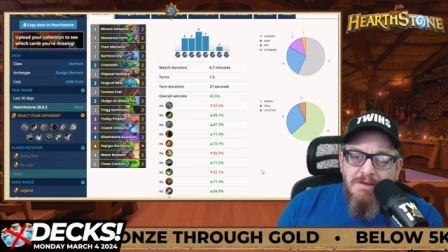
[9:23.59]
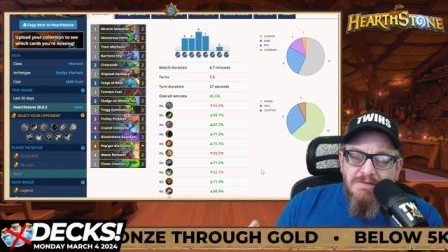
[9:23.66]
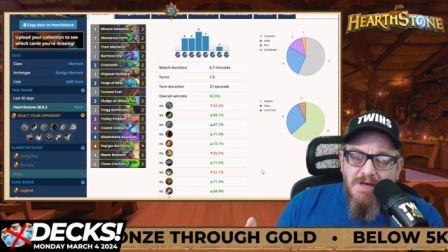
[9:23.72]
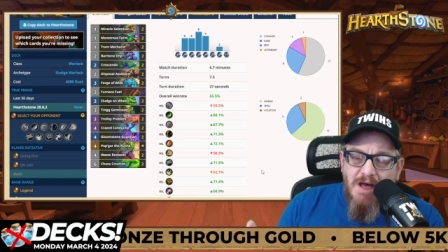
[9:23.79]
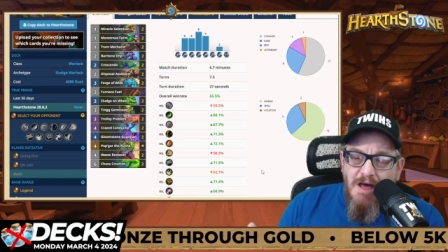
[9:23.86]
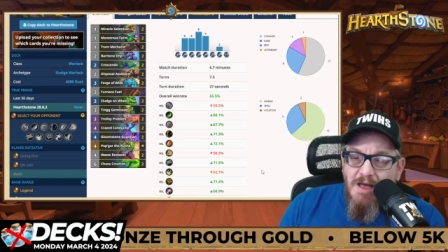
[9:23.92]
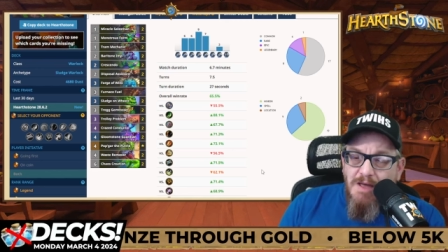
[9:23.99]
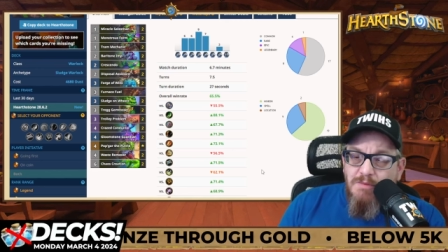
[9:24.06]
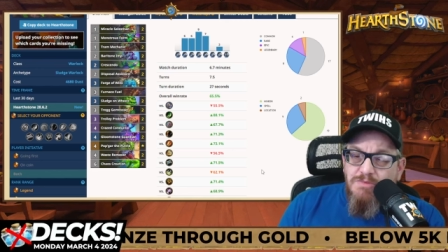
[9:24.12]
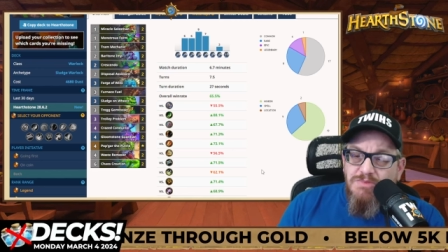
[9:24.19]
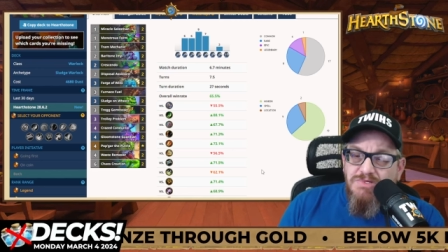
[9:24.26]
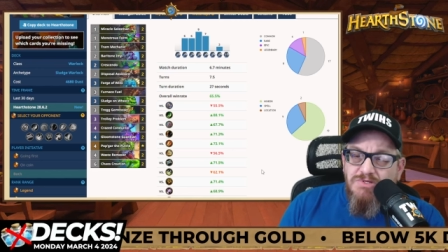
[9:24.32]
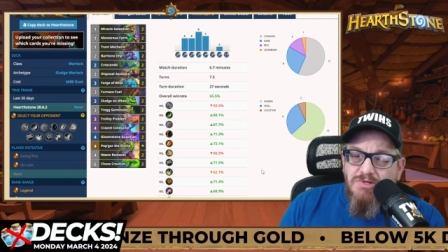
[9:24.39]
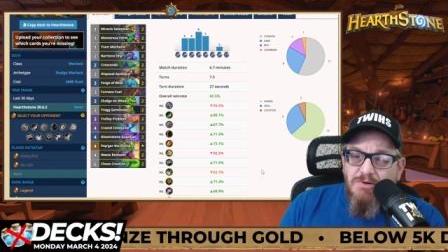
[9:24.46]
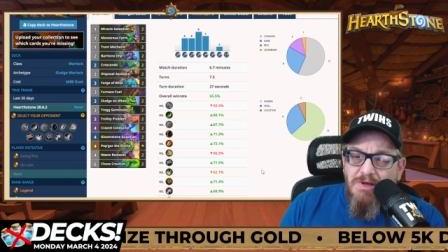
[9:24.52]

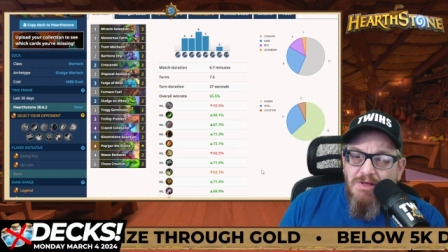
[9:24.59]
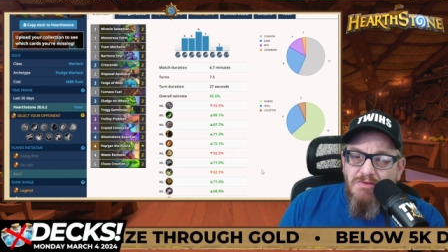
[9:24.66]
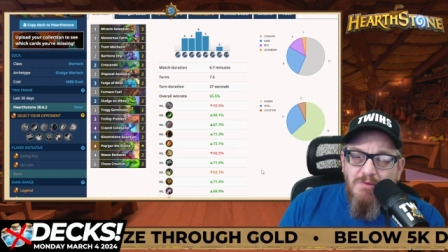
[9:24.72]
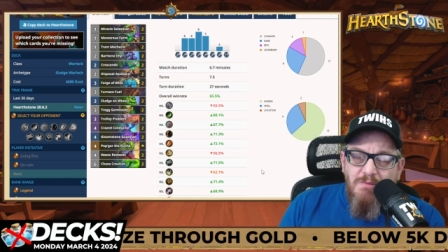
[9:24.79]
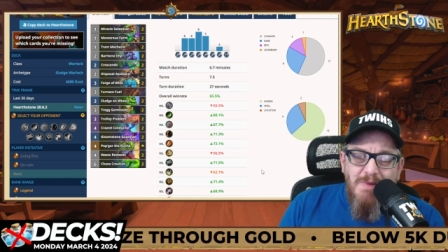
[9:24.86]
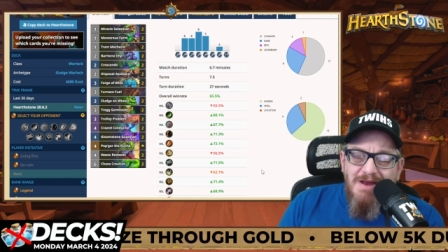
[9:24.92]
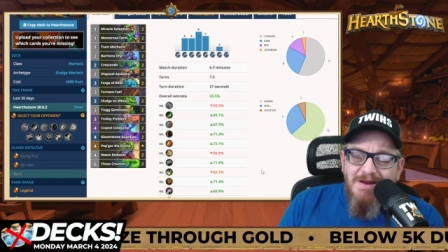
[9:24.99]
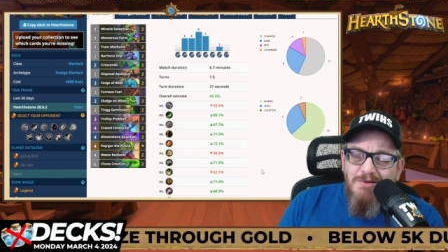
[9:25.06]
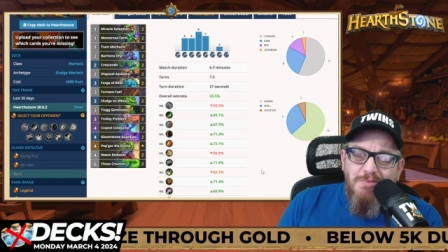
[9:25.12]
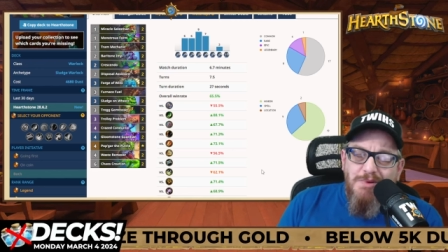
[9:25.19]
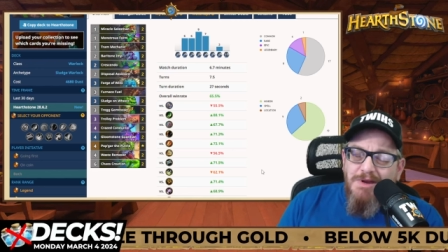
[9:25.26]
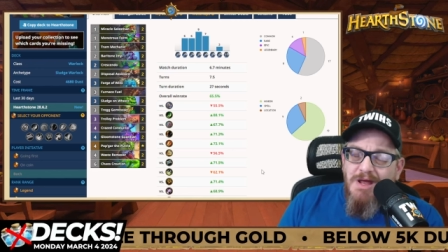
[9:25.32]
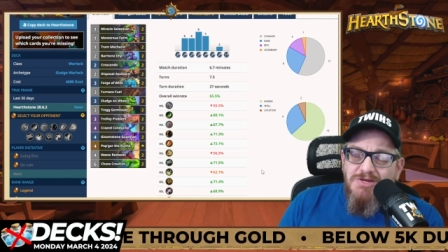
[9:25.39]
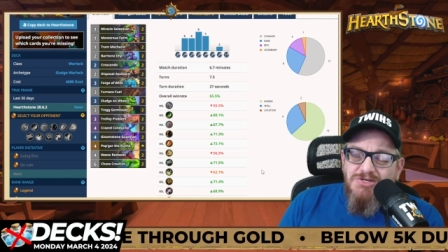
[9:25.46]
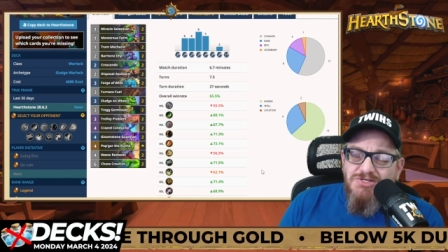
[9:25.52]
times during the meta, but I